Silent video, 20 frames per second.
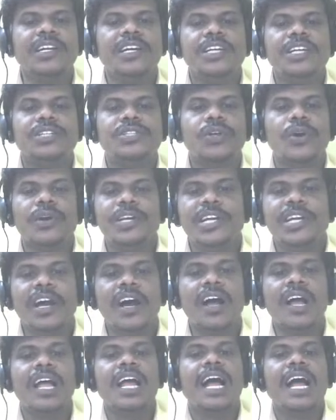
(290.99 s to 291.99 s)
So here
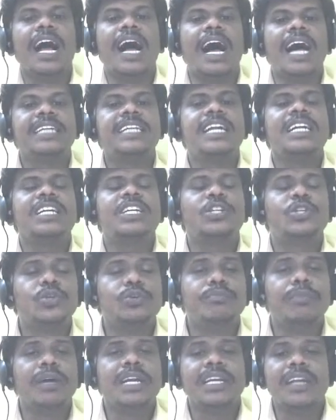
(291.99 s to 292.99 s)
adult
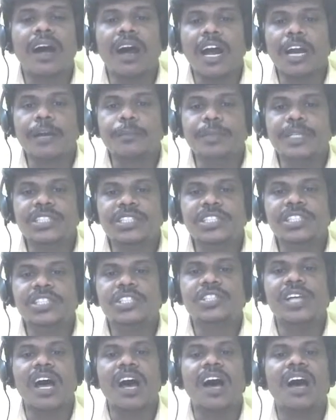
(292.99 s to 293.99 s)
human RBCs
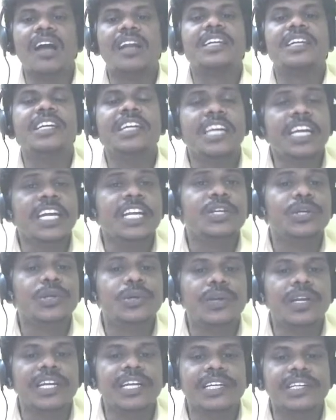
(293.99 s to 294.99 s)
are
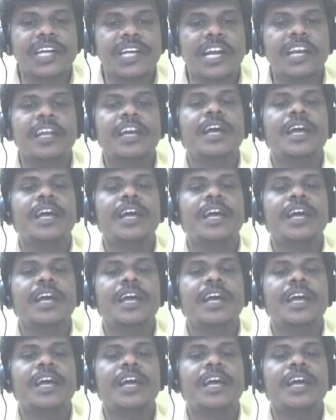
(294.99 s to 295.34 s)
enucleated